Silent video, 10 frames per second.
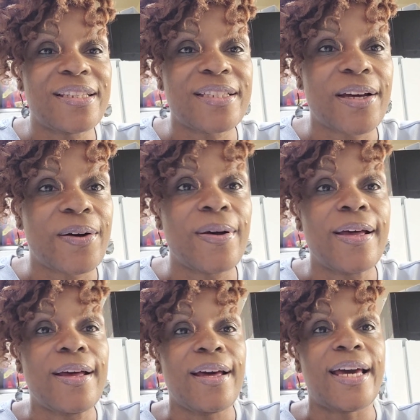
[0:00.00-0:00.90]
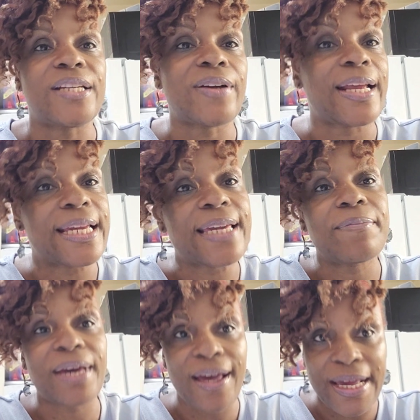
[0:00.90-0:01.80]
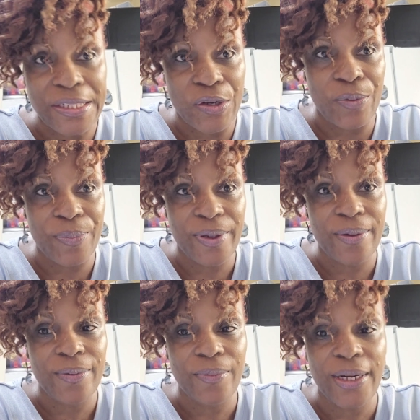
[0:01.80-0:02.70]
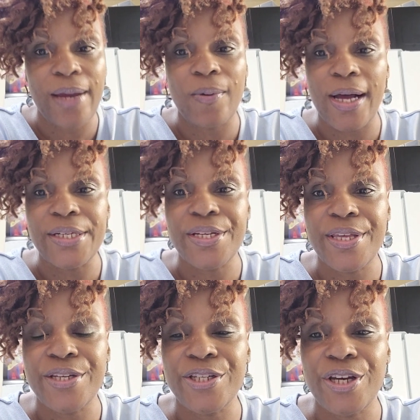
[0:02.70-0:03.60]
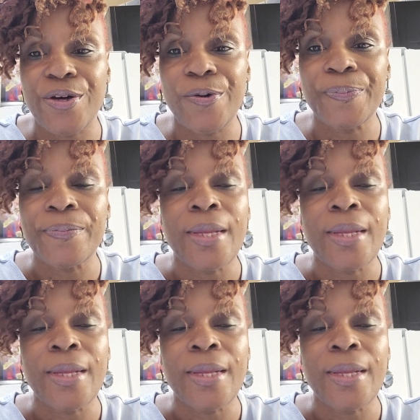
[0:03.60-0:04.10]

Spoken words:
So I try to keep my eyes open when I watch this show.